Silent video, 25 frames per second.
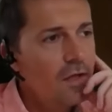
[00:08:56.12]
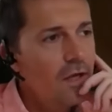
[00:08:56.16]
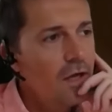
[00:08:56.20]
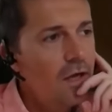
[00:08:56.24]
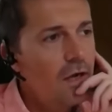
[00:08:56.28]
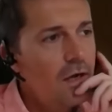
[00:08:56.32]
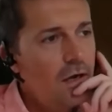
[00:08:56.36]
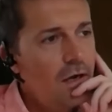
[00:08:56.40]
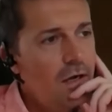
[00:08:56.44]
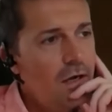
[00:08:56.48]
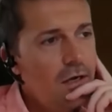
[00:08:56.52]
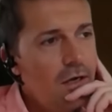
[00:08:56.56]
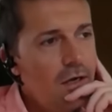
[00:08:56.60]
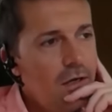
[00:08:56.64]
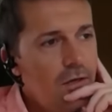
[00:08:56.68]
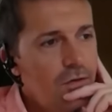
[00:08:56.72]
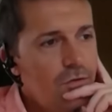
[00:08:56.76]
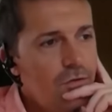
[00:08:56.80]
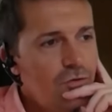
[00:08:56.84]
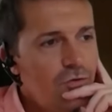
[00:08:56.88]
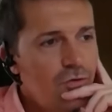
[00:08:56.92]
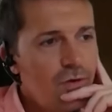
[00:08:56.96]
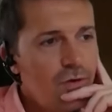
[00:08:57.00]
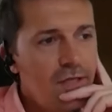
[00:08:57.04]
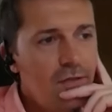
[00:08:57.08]

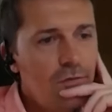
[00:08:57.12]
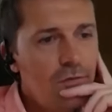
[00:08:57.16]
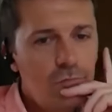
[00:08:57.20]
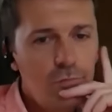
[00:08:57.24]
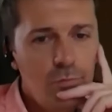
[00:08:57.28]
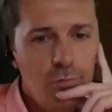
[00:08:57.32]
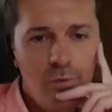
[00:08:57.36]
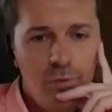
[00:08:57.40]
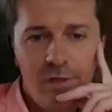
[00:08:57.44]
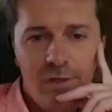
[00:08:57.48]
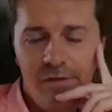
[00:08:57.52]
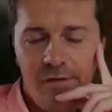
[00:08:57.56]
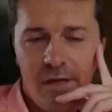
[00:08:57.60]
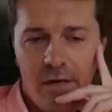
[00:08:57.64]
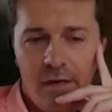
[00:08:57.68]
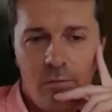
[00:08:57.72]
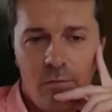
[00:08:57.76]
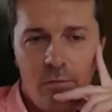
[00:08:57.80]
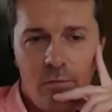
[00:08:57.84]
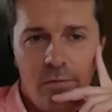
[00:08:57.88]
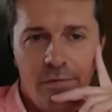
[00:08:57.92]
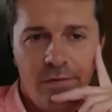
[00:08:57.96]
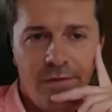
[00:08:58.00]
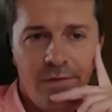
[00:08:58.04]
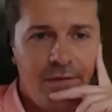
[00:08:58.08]
trying to build their own